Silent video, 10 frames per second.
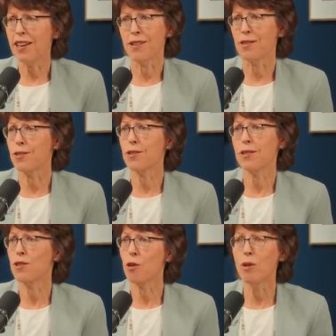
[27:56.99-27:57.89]
has
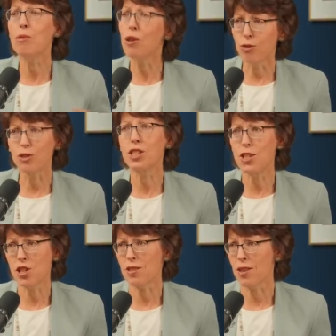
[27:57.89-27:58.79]
so many beautiful
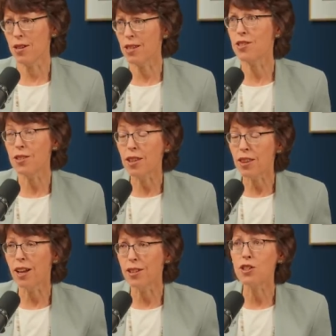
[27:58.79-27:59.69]
teachings on this in the
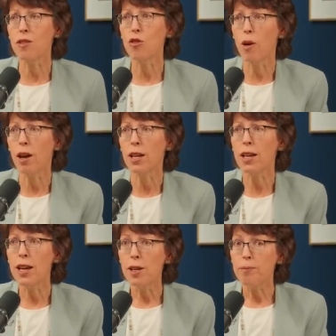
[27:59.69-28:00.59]
theology of the body.